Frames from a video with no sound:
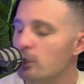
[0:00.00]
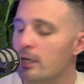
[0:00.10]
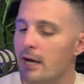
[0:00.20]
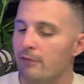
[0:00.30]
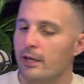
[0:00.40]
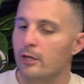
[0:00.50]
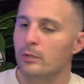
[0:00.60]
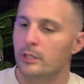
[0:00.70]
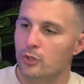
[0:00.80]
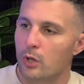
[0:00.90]
you have
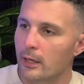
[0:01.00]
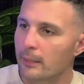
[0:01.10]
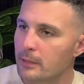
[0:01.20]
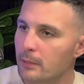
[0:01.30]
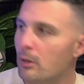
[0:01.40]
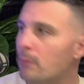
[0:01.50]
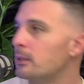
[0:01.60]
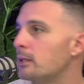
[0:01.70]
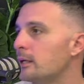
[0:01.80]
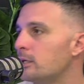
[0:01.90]
equity tied up in the
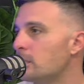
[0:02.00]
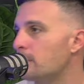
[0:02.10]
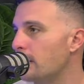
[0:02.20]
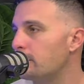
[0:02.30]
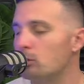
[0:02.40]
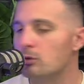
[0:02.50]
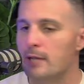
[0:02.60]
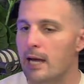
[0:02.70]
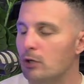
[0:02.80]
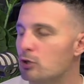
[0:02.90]
property that you can maybe use
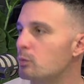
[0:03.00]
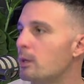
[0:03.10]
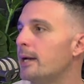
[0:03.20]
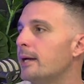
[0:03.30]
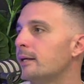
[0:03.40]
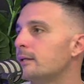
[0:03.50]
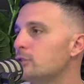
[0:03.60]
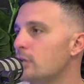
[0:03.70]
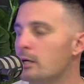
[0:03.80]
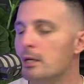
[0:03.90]
elsewhere?
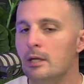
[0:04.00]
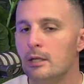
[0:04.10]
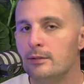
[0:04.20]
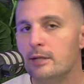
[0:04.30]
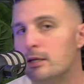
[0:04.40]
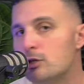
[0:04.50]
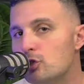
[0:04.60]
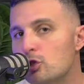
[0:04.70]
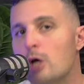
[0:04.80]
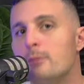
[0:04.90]
There's
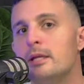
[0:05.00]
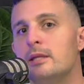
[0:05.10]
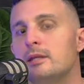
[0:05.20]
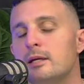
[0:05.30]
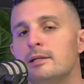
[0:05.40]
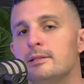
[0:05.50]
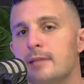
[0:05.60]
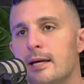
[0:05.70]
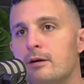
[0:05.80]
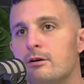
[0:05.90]
so many things
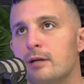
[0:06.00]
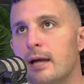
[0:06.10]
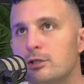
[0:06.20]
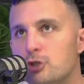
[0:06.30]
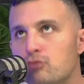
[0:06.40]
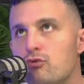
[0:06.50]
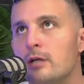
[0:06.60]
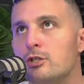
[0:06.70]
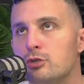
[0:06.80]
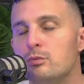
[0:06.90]
that are
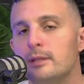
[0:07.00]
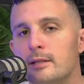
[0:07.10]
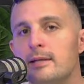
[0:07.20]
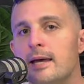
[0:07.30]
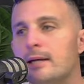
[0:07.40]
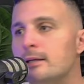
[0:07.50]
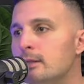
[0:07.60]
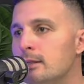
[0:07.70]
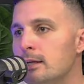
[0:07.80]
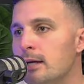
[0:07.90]
structured with the debt.
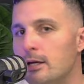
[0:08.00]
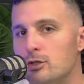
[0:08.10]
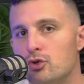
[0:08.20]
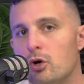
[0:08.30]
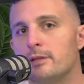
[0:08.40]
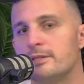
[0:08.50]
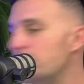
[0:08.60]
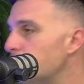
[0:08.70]
It's not a set